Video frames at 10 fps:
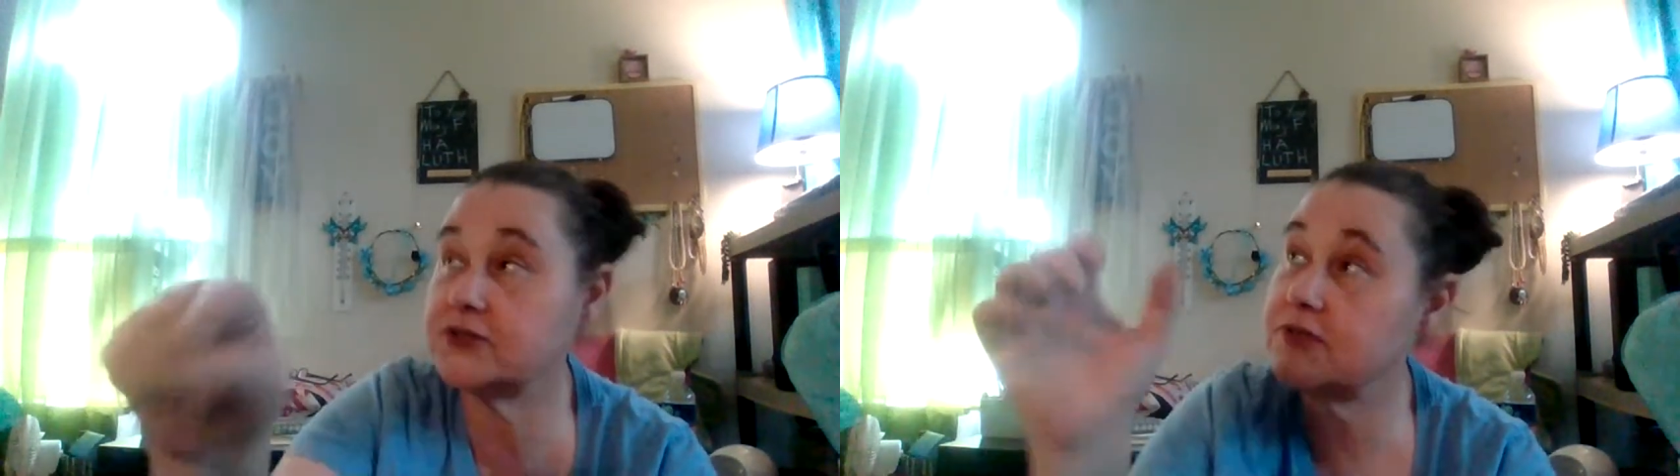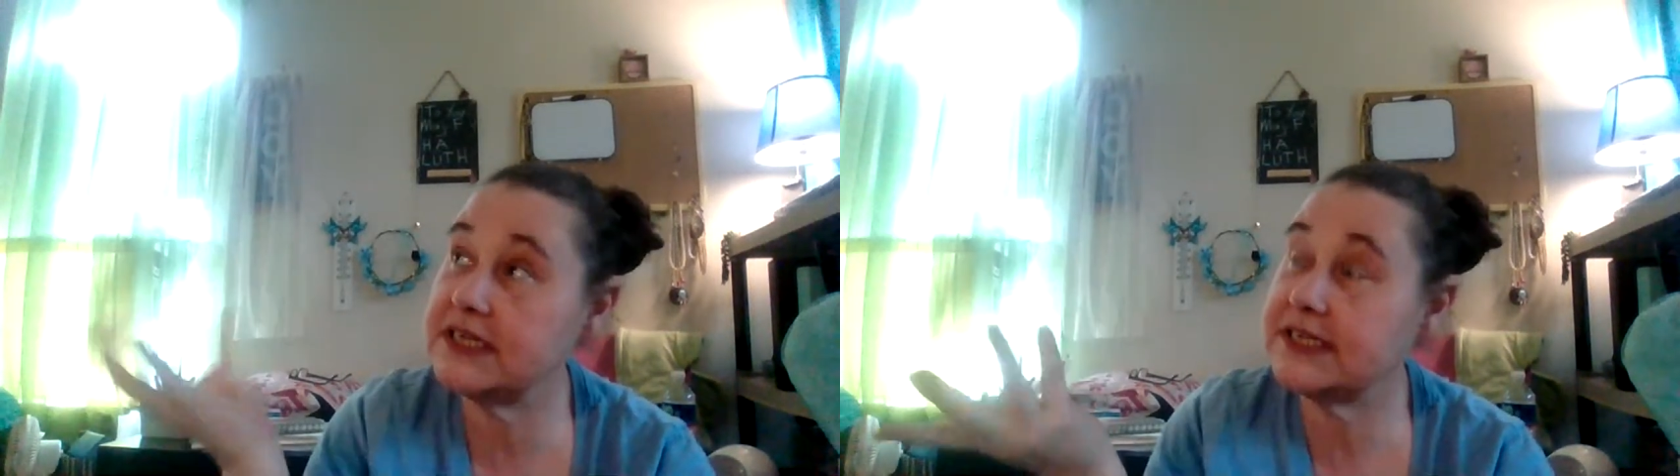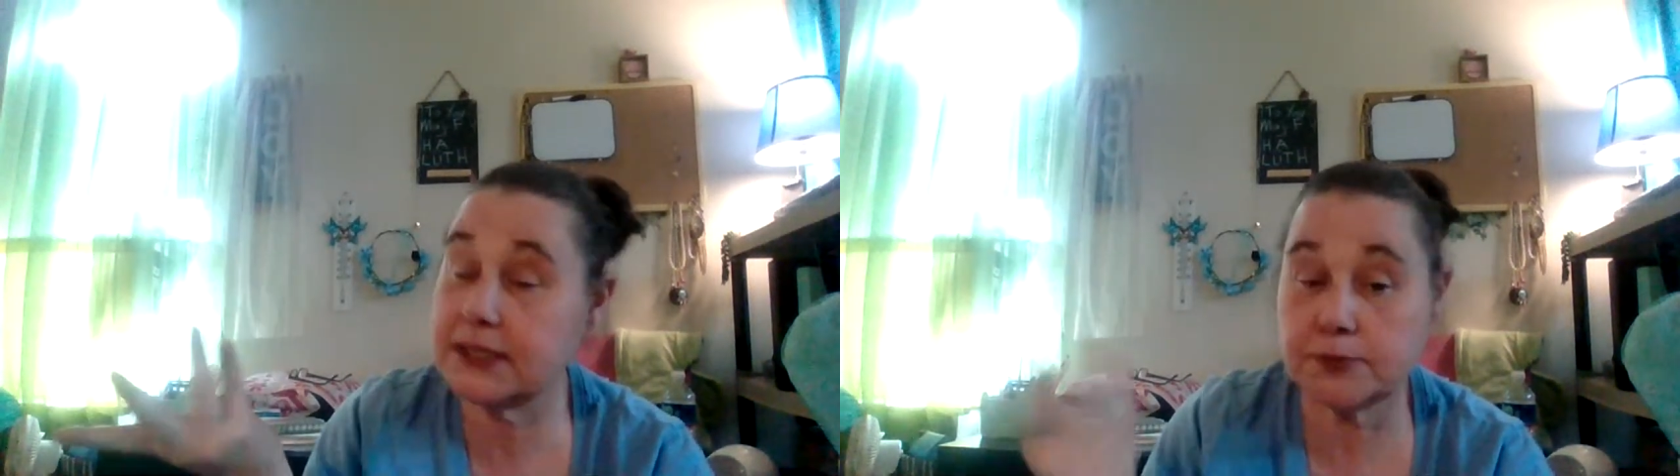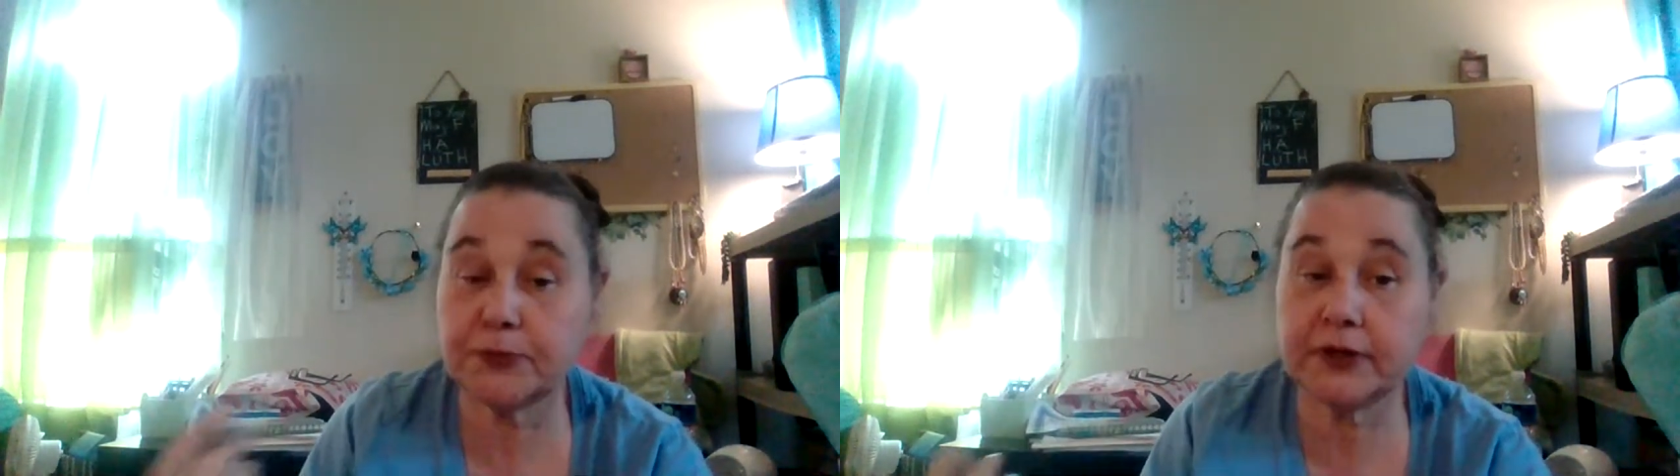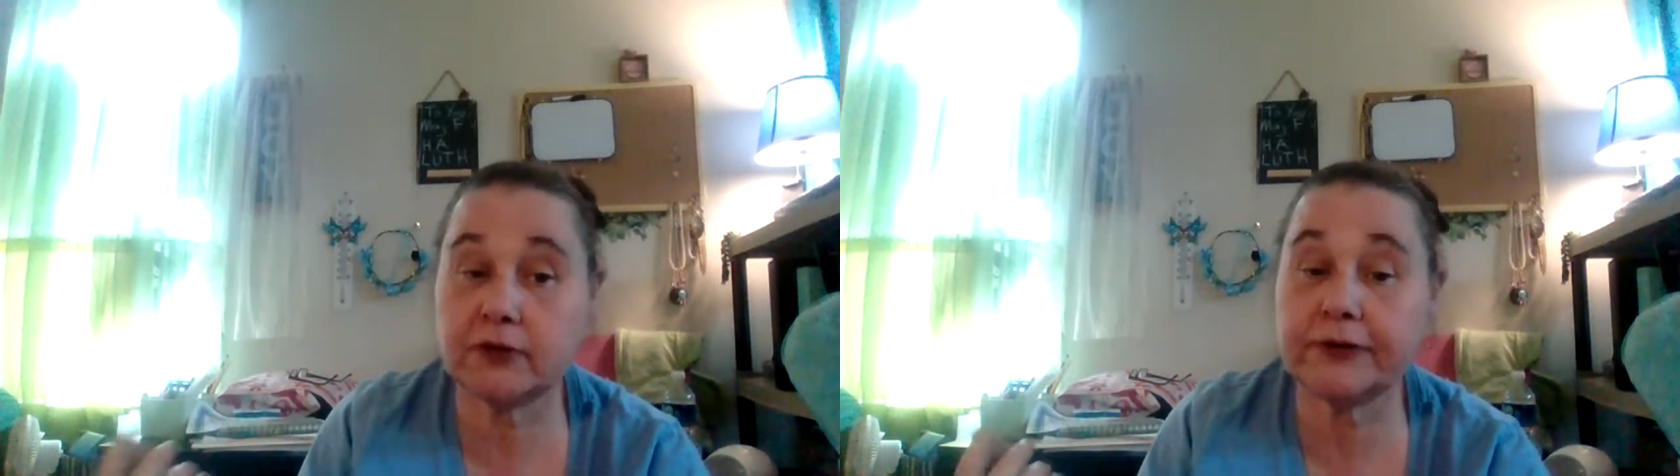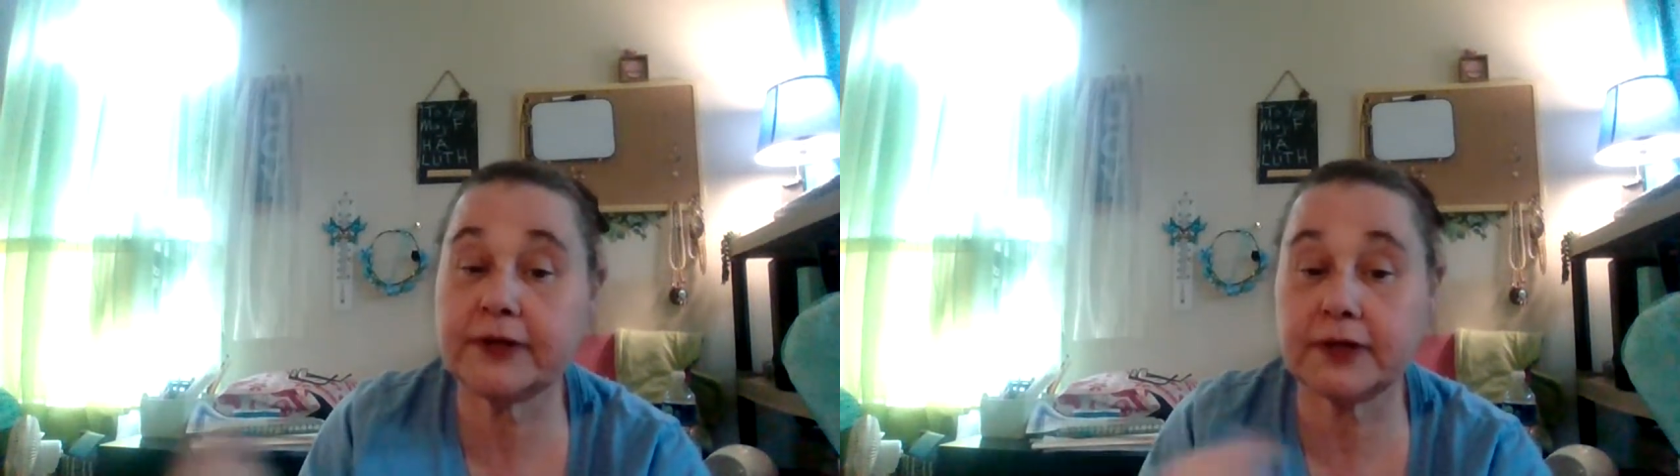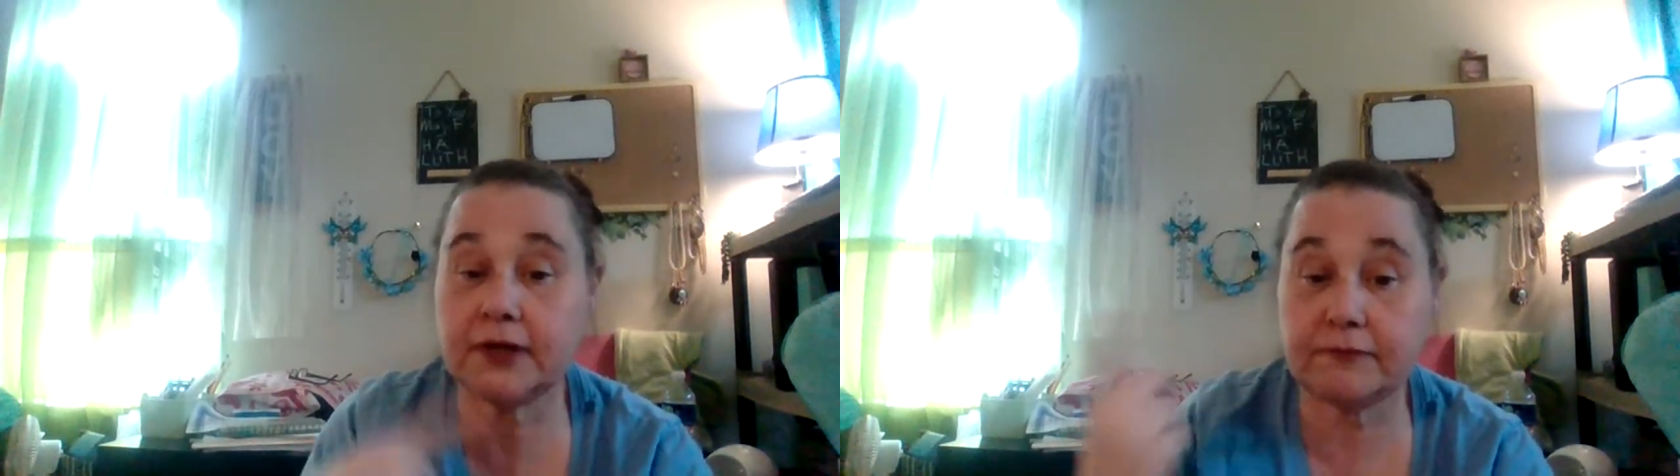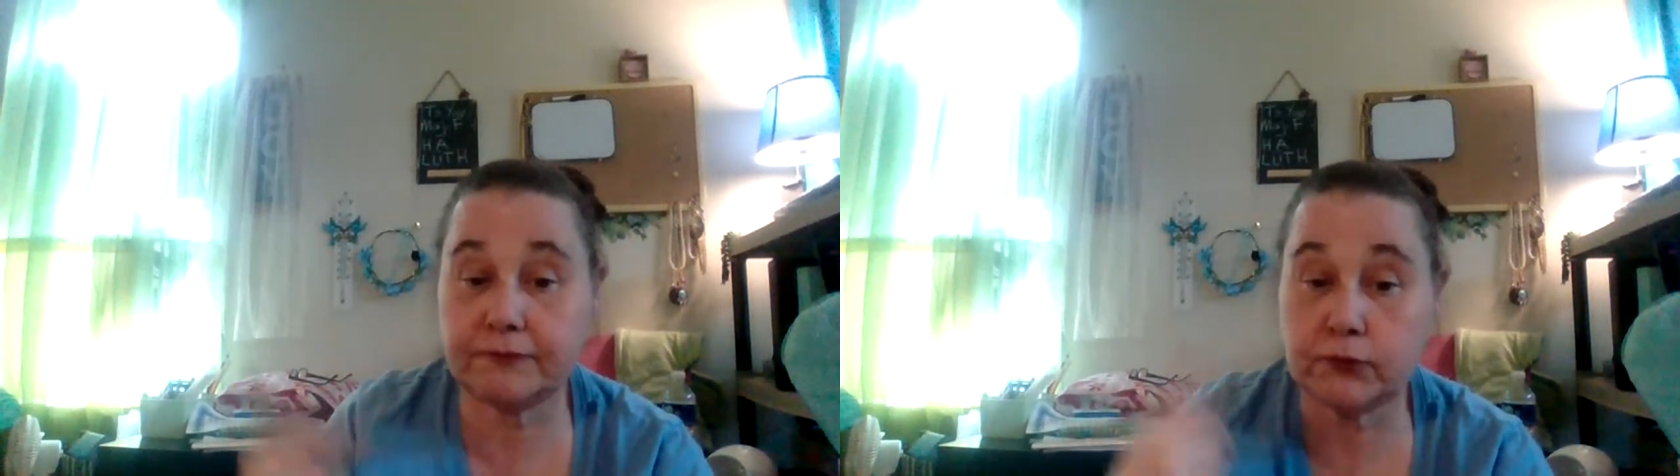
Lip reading: through these things pretty quickly if